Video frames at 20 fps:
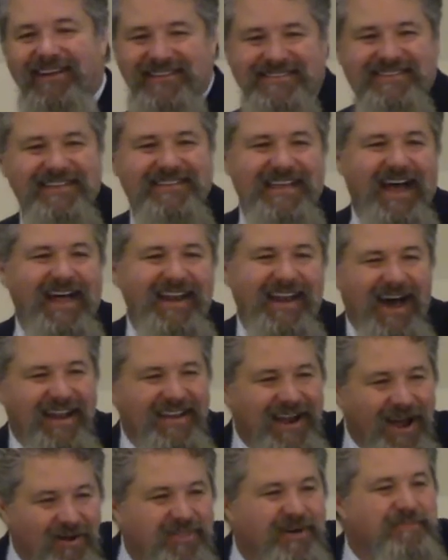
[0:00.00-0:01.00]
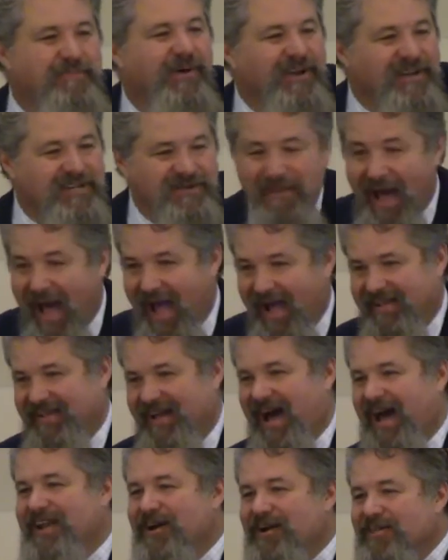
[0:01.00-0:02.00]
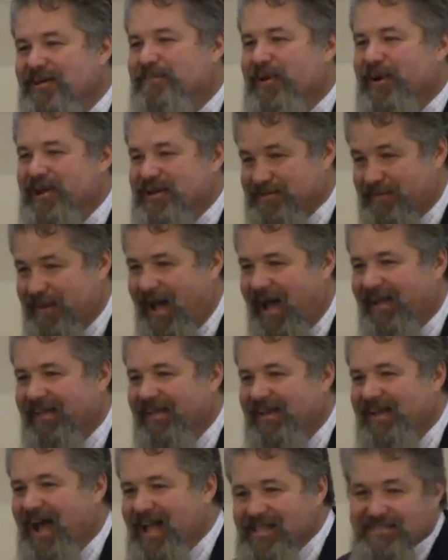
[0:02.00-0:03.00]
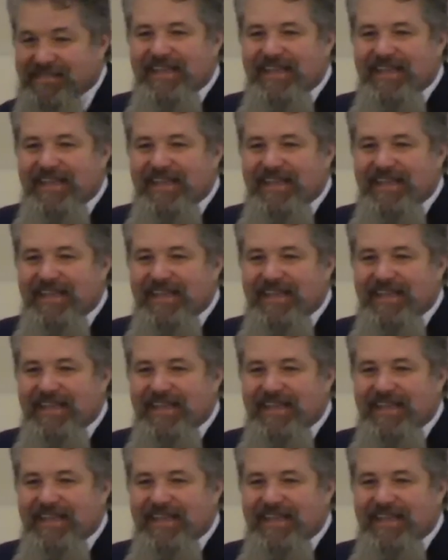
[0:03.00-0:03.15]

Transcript: seriousness, I know the pushback. I know the pushback. That's